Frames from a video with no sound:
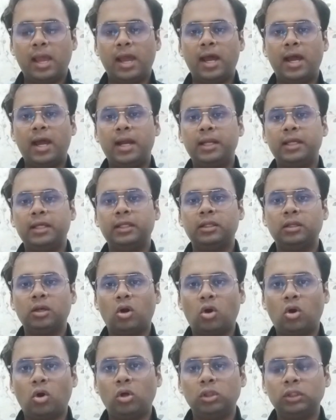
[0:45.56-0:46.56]
and in
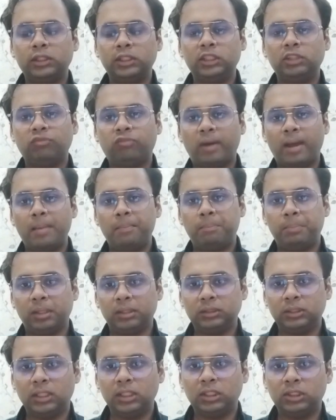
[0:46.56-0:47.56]
all these 5
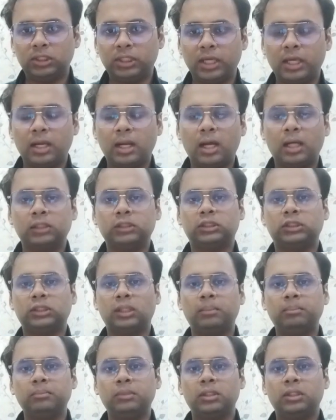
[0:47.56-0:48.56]
puzzles there are
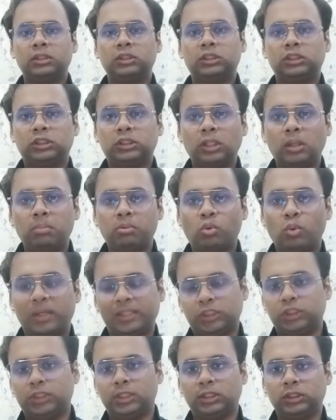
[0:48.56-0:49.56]
some sub
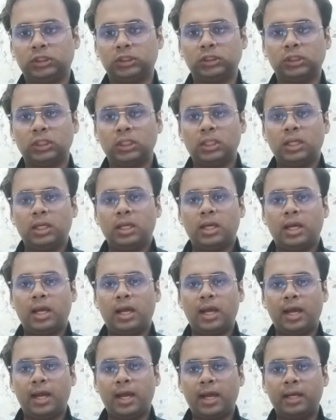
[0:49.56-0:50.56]
questions,
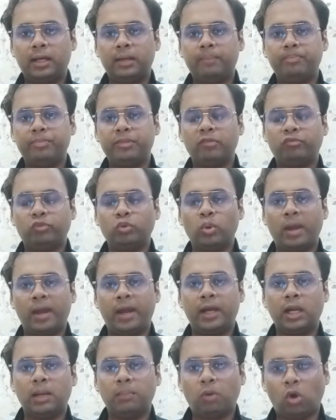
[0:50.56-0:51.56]
and if you
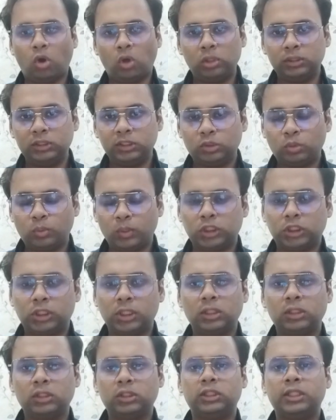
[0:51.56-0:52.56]
add up all these
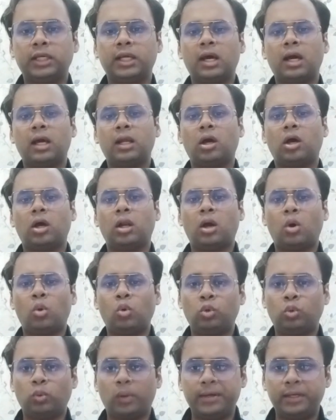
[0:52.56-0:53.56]
questions there are
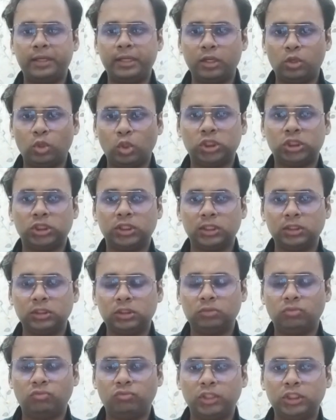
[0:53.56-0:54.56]
around 20
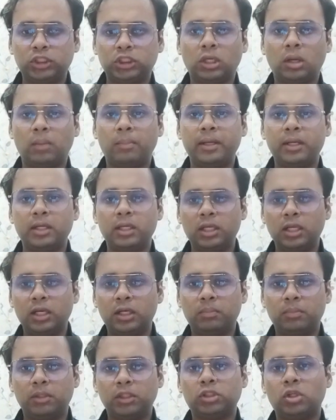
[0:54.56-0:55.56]
questions which come in
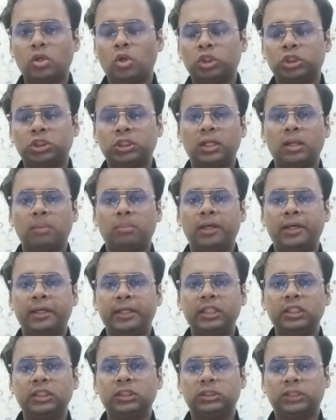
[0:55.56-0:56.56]
elitmus logical
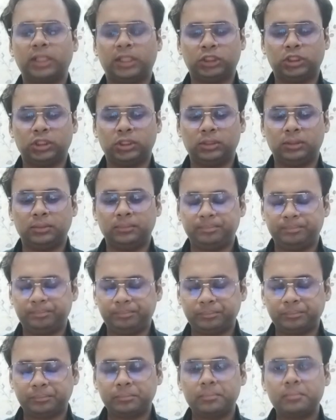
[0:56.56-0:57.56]
ability section.
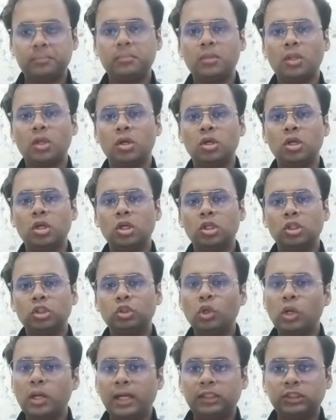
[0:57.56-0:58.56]

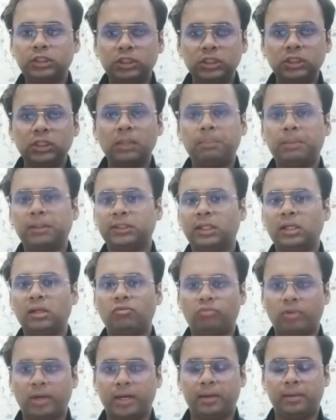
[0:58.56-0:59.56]
So let's see the
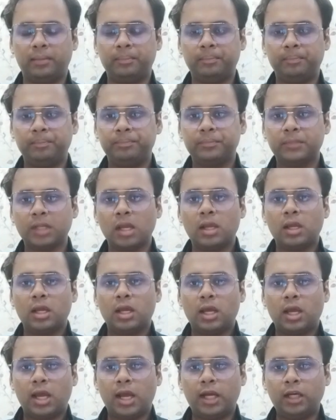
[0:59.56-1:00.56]
puzzle 1,
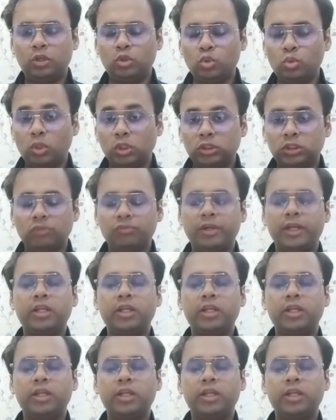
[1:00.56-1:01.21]
and do watch the